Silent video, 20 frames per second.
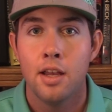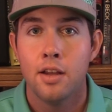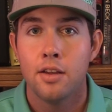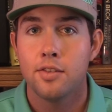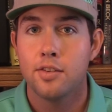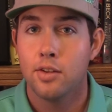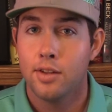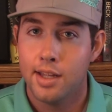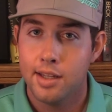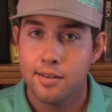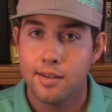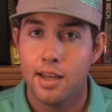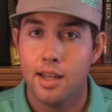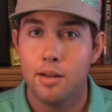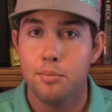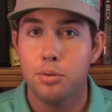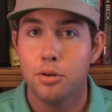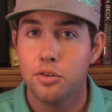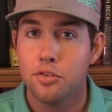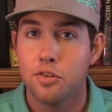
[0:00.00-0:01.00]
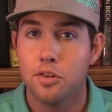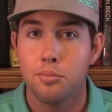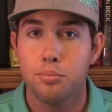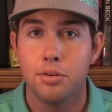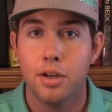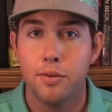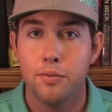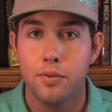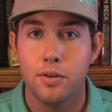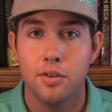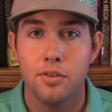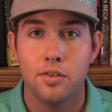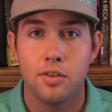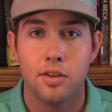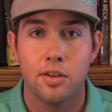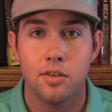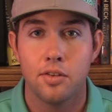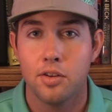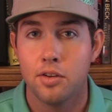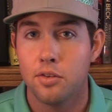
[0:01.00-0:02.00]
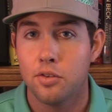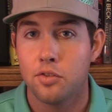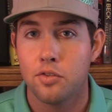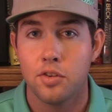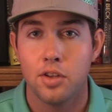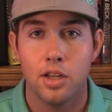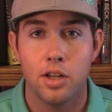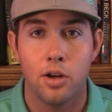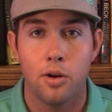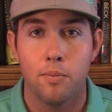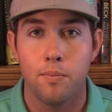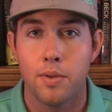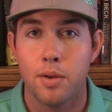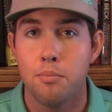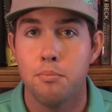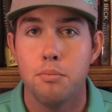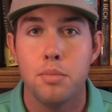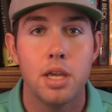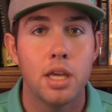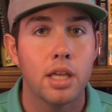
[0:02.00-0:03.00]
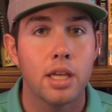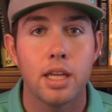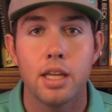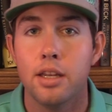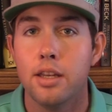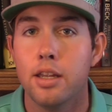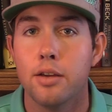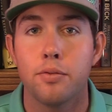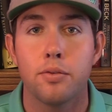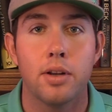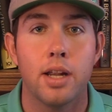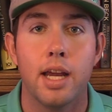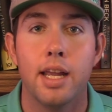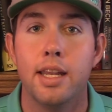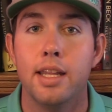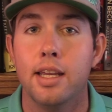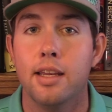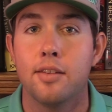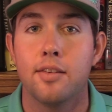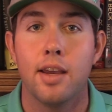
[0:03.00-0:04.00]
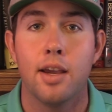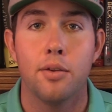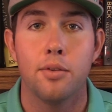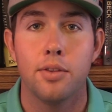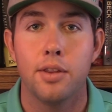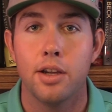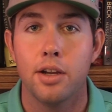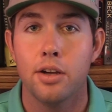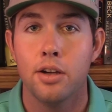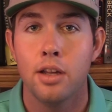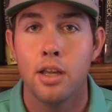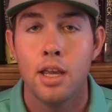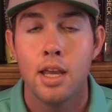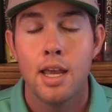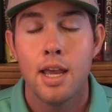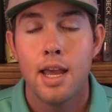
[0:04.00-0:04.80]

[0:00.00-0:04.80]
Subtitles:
So that's kind of personal preference because there's, a million different ideas out there.